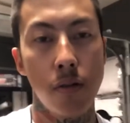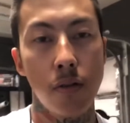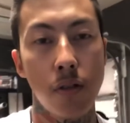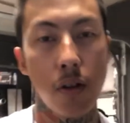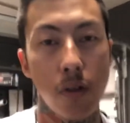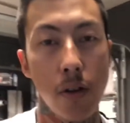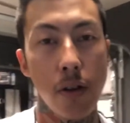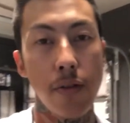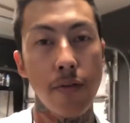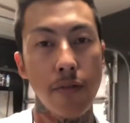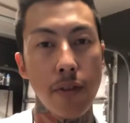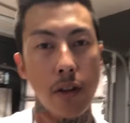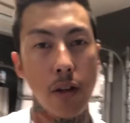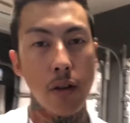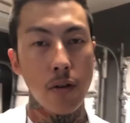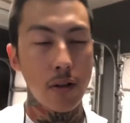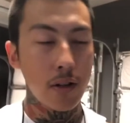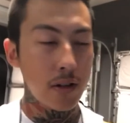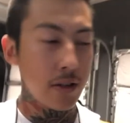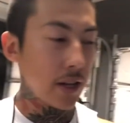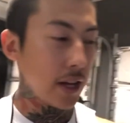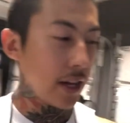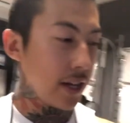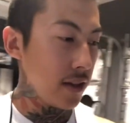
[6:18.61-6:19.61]
So even though
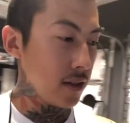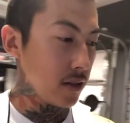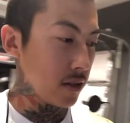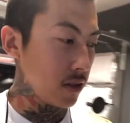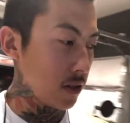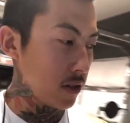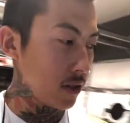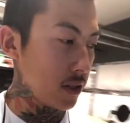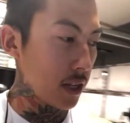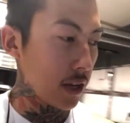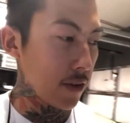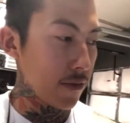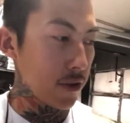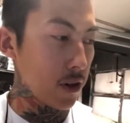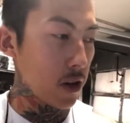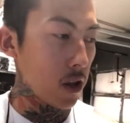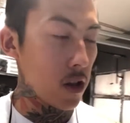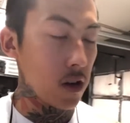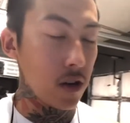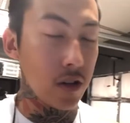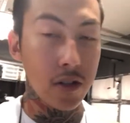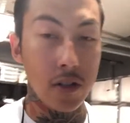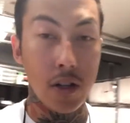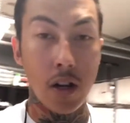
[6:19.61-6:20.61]
the tanks are
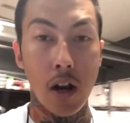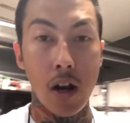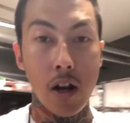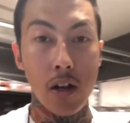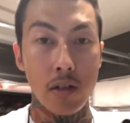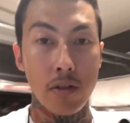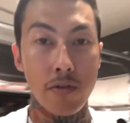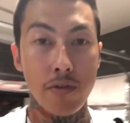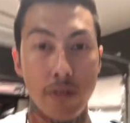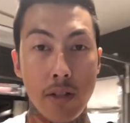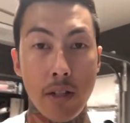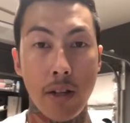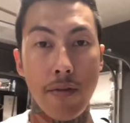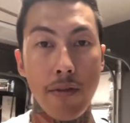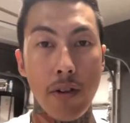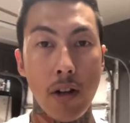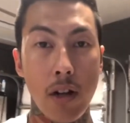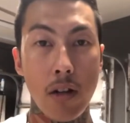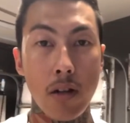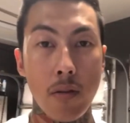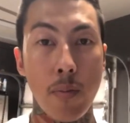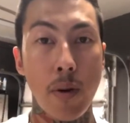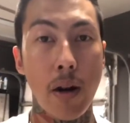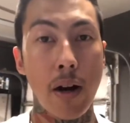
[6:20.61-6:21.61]
$7 cost for
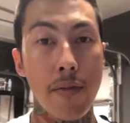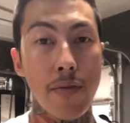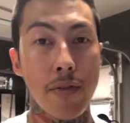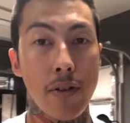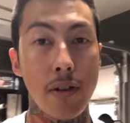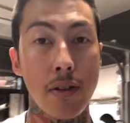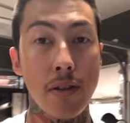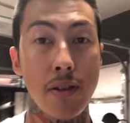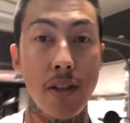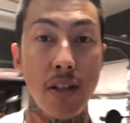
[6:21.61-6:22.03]
$7 profit,